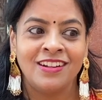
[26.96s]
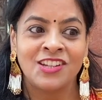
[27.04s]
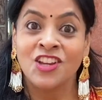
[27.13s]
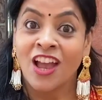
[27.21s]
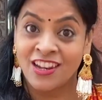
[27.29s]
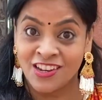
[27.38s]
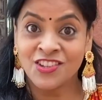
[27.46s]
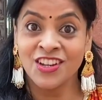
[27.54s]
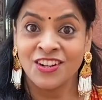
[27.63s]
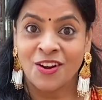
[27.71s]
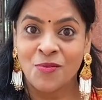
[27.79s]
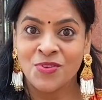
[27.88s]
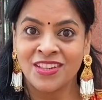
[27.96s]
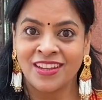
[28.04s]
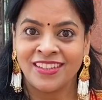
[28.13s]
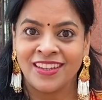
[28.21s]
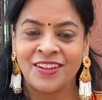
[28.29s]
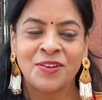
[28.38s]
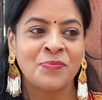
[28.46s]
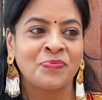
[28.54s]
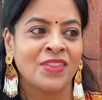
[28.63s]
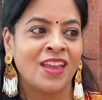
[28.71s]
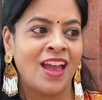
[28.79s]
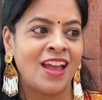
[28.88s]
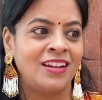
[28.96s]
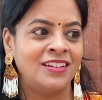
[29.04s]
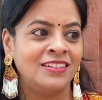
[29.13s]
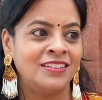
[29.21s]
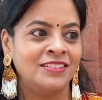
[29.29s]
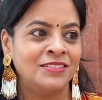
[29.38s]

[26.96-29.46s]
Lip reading: Challenging rounds are there, and